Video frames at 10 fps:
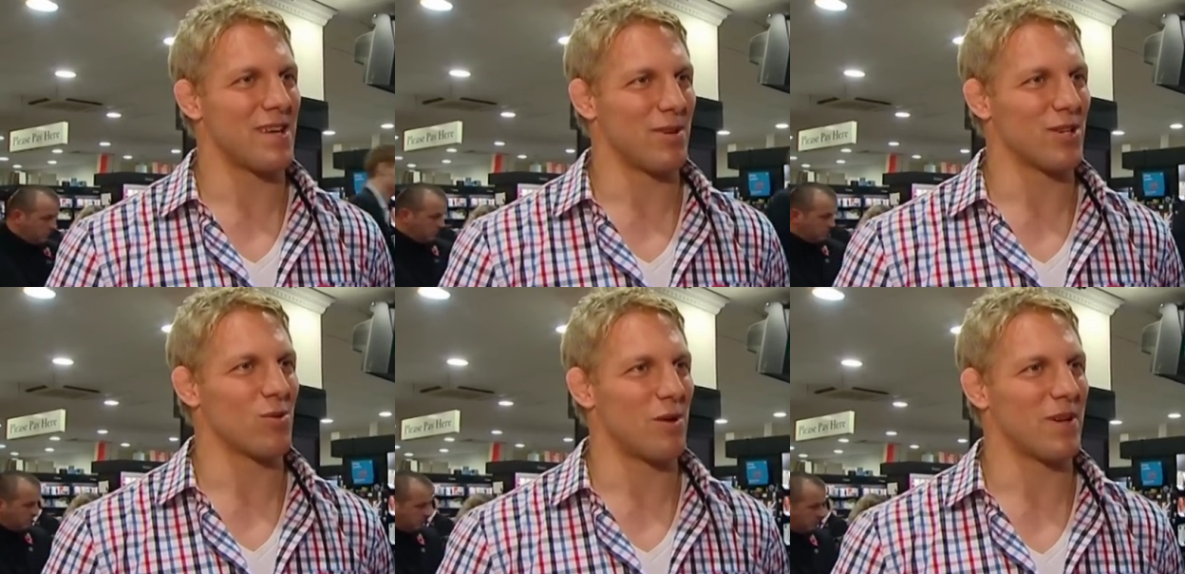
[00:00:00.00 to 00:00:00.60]
Speaker 1: You know,
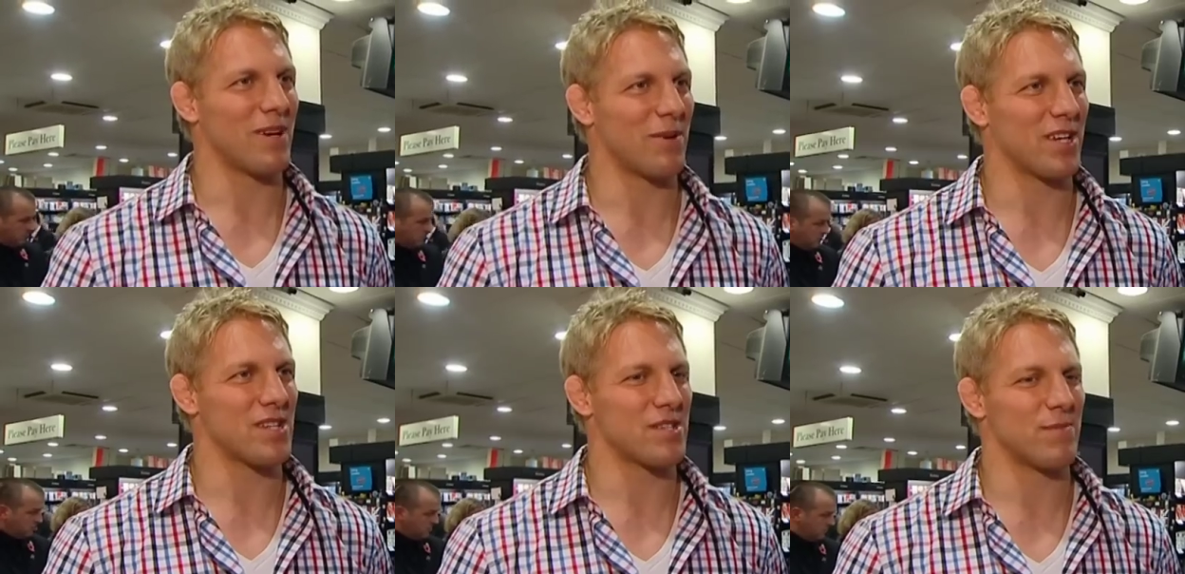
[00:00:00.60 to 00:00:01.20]
that's what I've become
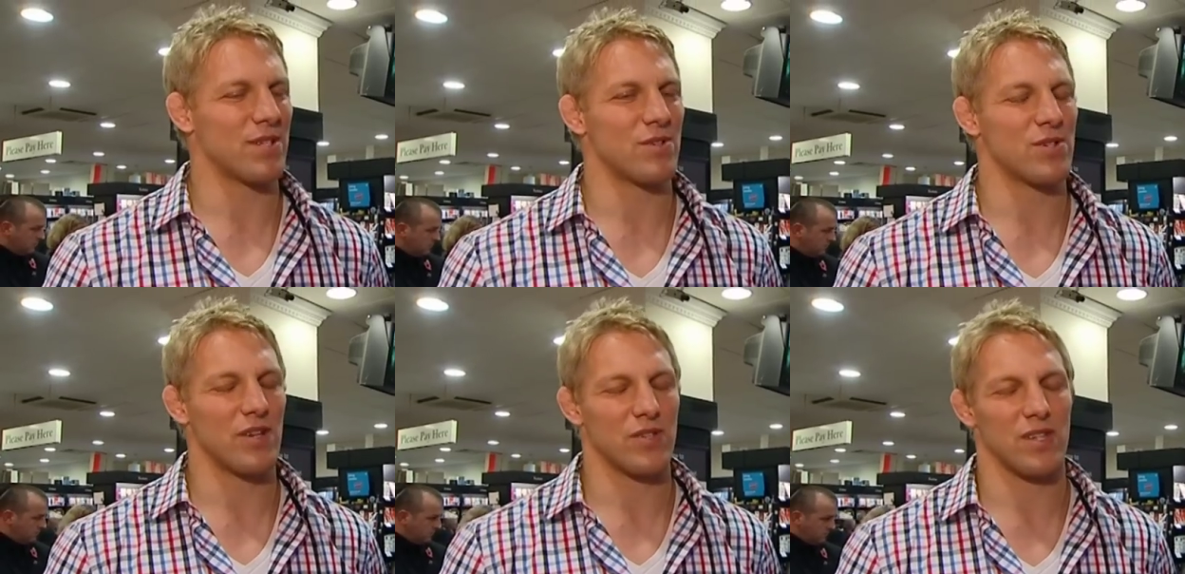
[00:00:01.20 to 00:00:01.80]
accustomed to.
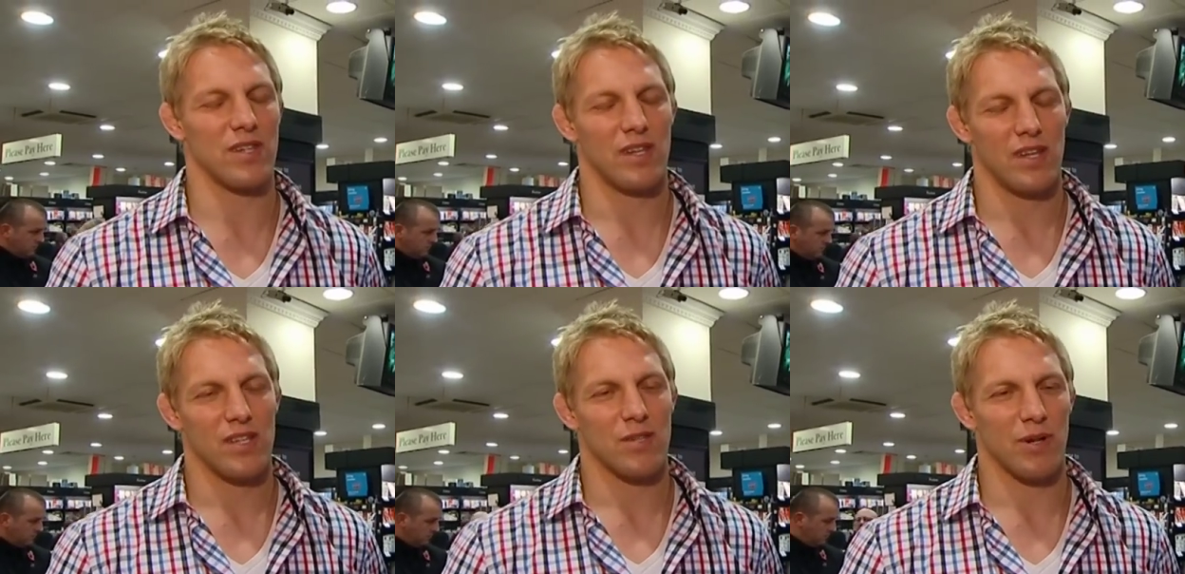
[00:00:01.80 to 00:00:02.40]
So to,
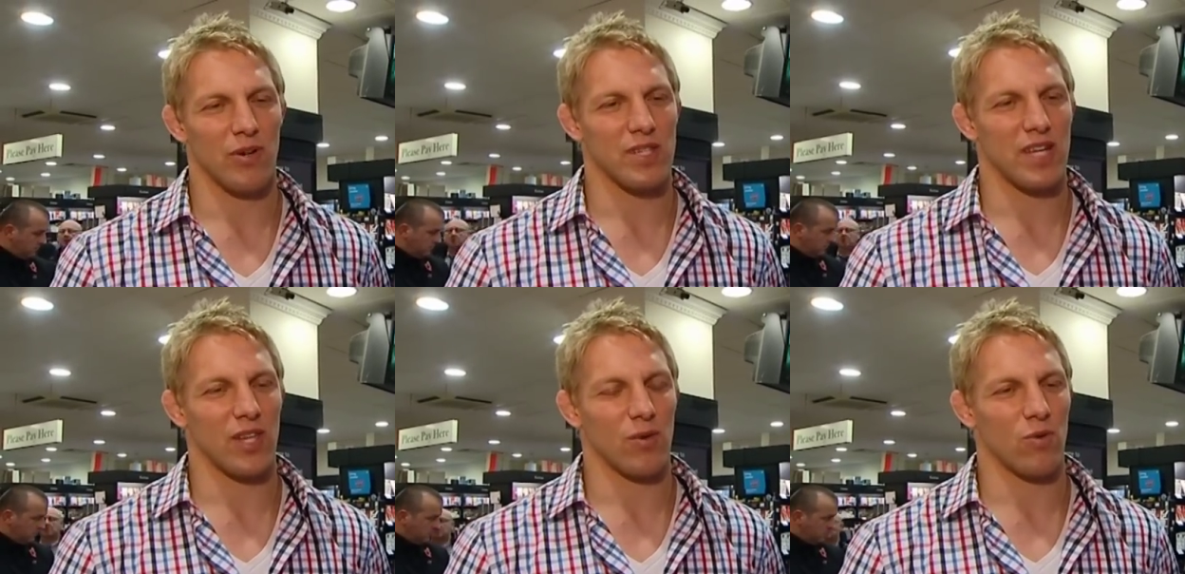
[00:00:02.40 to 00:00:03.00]
to be knocked
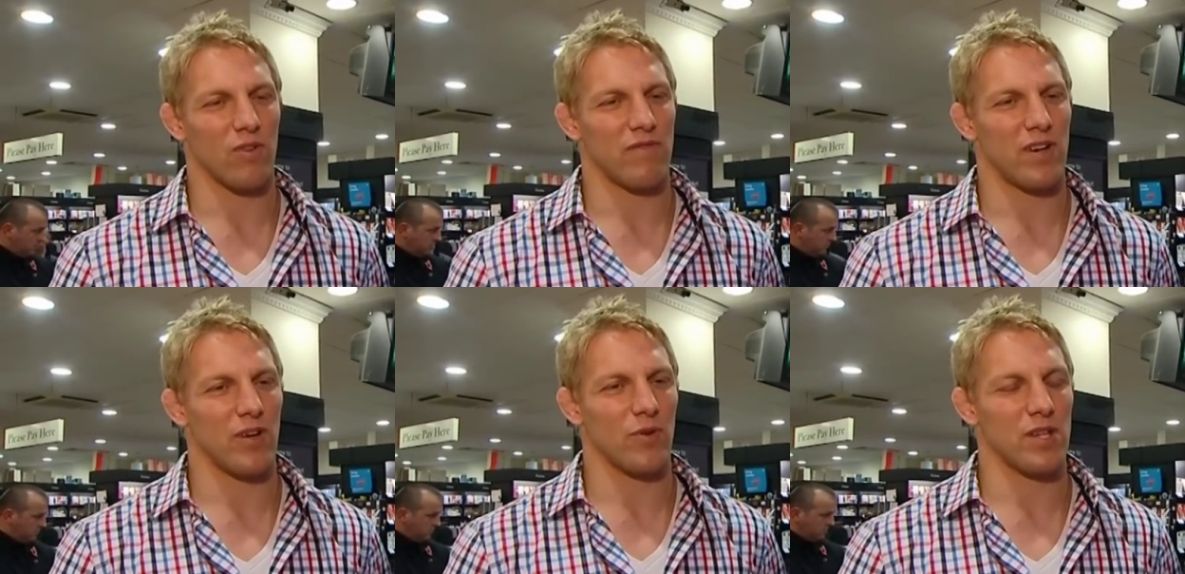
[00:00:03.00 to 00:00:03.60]
out in the quarter
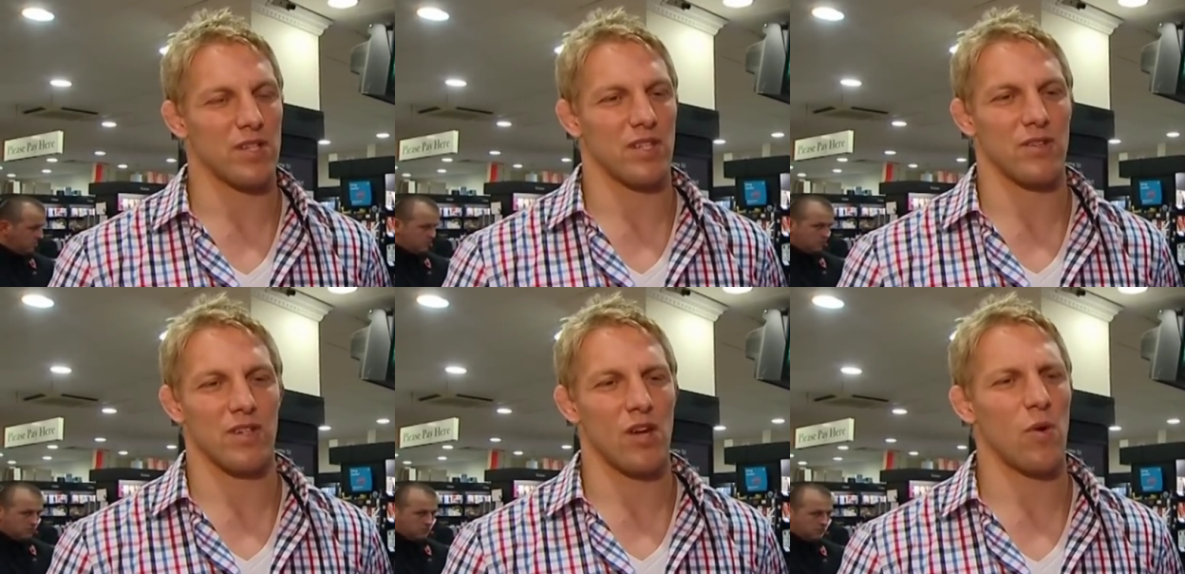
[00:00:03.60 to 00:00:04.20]
final, there's no,
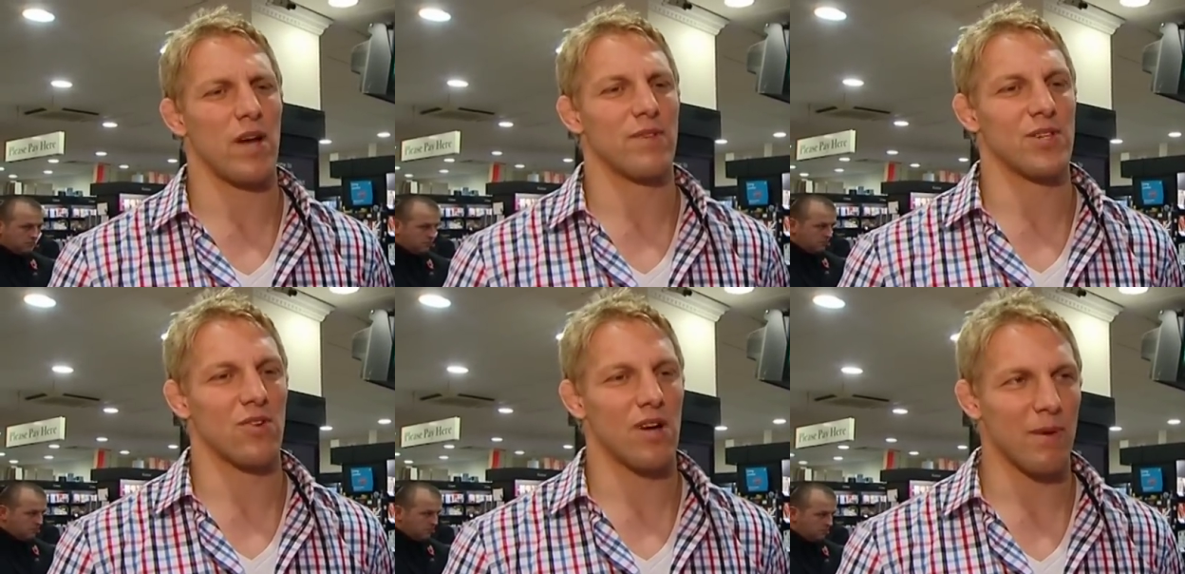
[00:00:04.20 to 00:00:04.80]
no way of
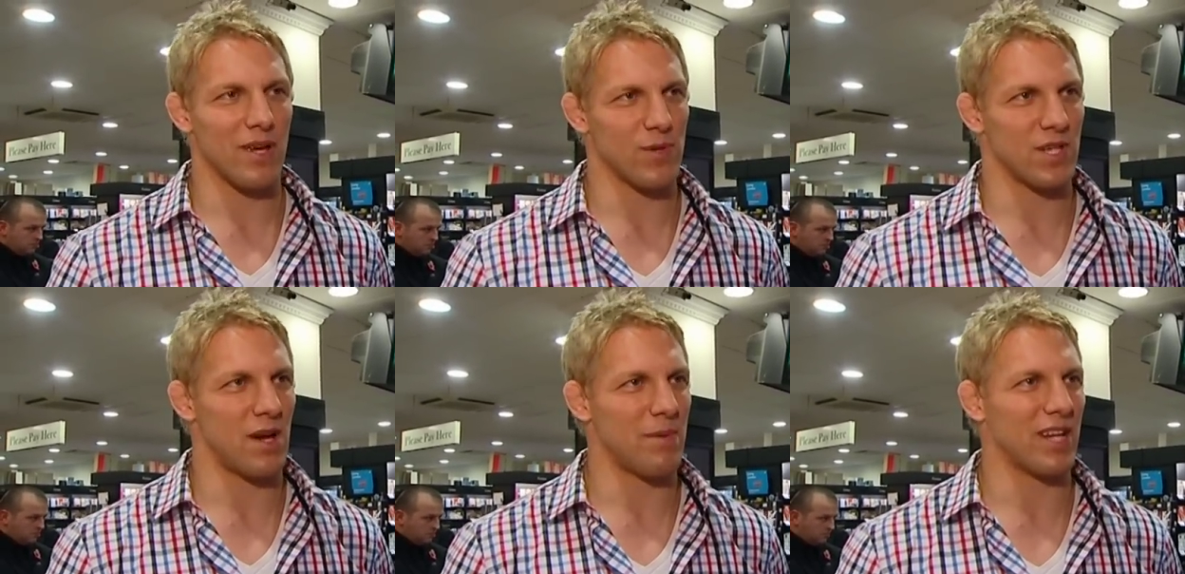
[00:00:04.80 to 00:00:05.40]
describing it. It was
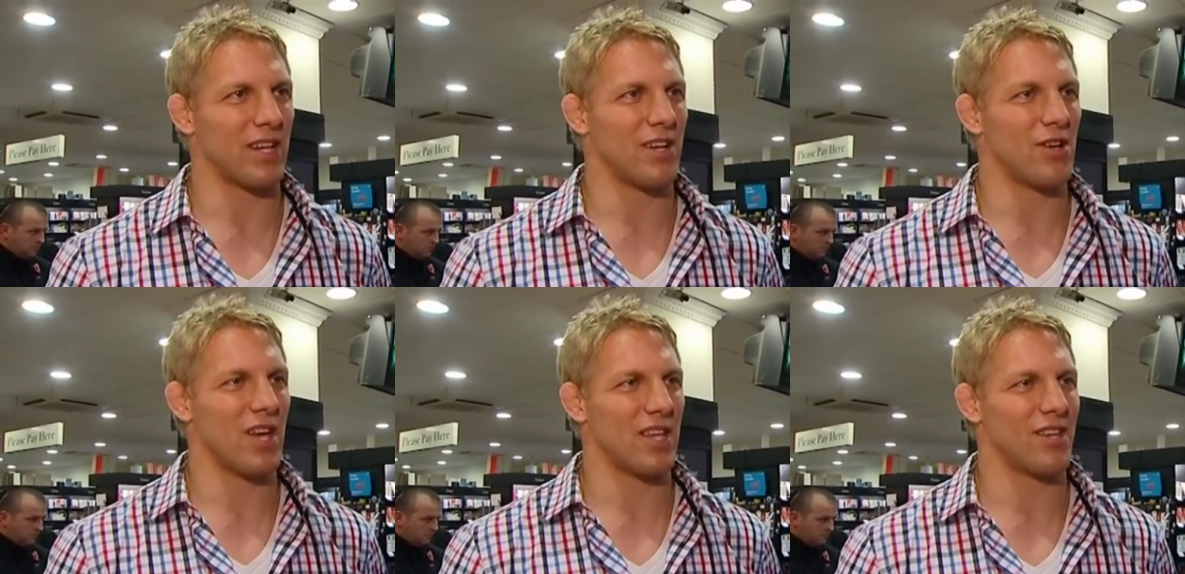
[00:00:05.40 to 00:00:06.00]
numbing. You know,
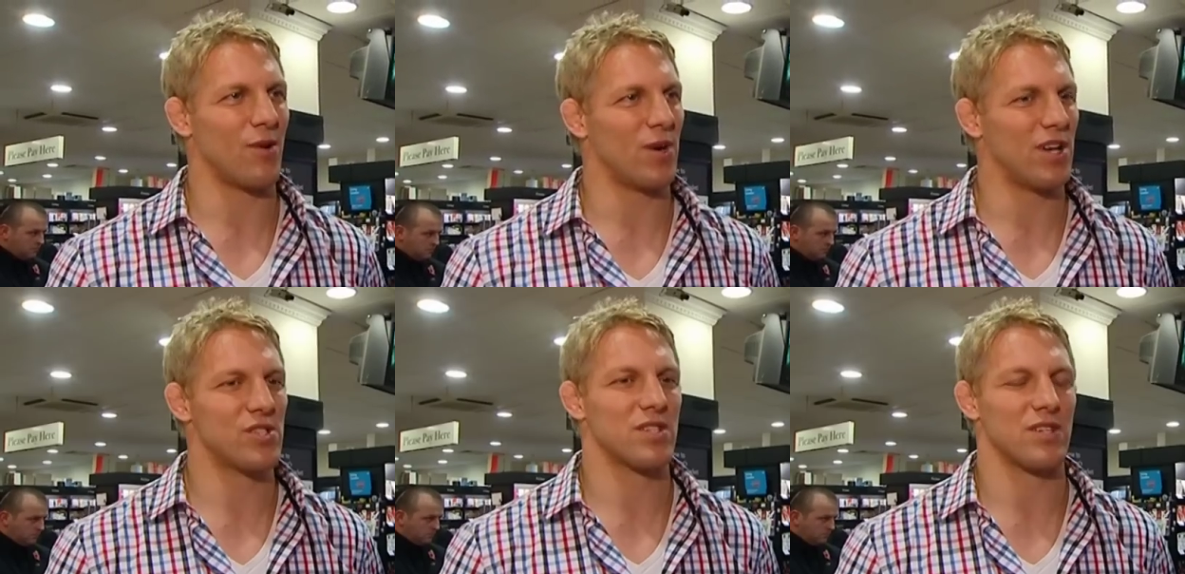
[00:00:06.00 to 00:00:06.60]
you had no
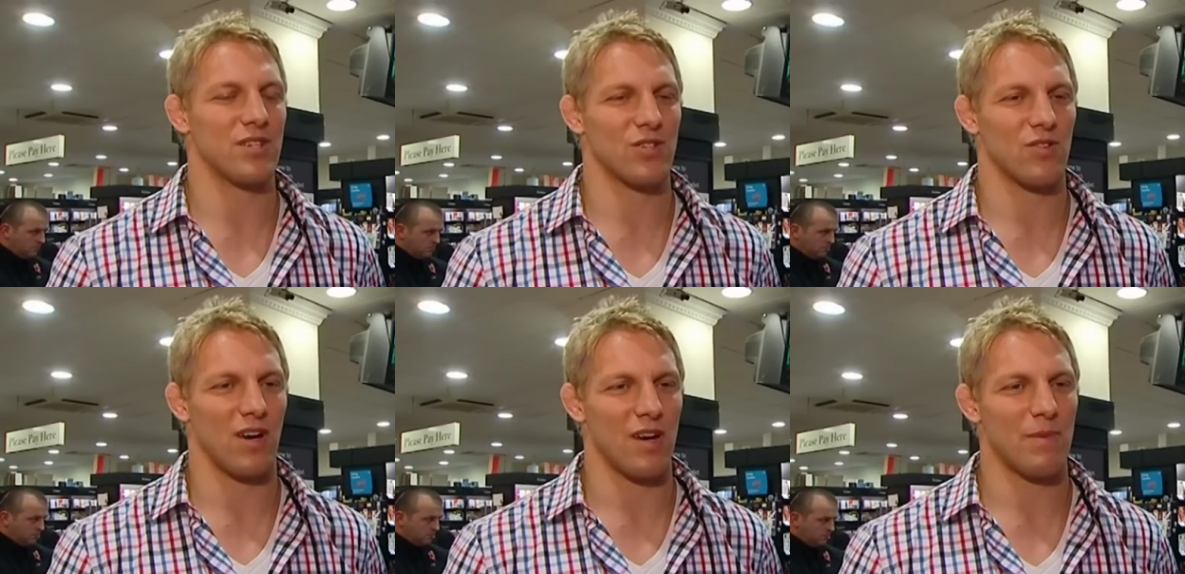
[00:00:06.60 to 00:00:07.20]
words to
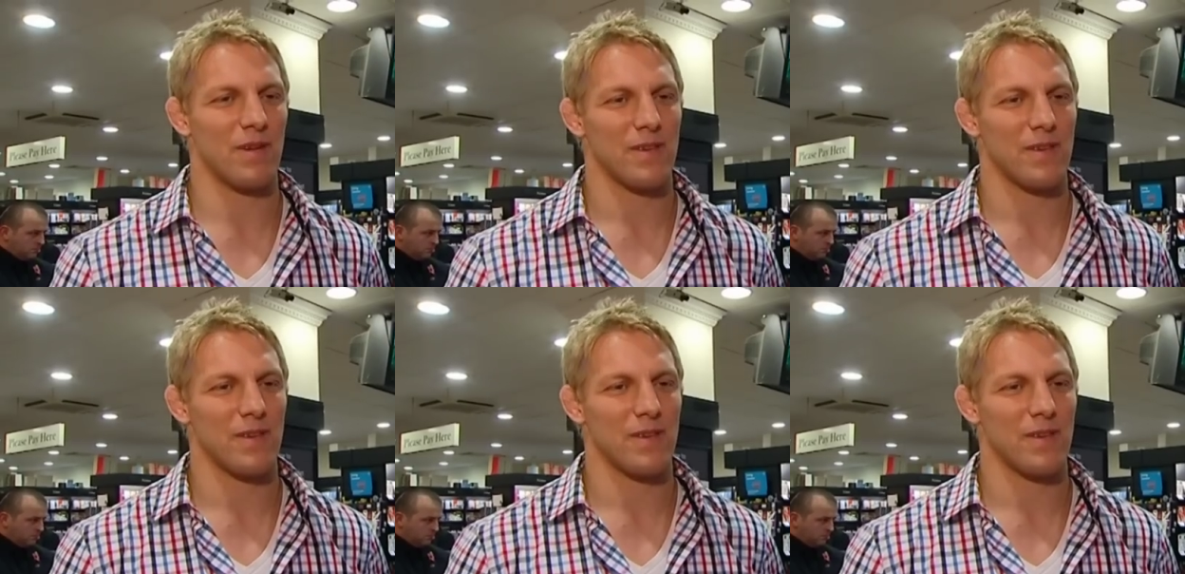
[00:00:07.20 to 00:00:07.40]
describe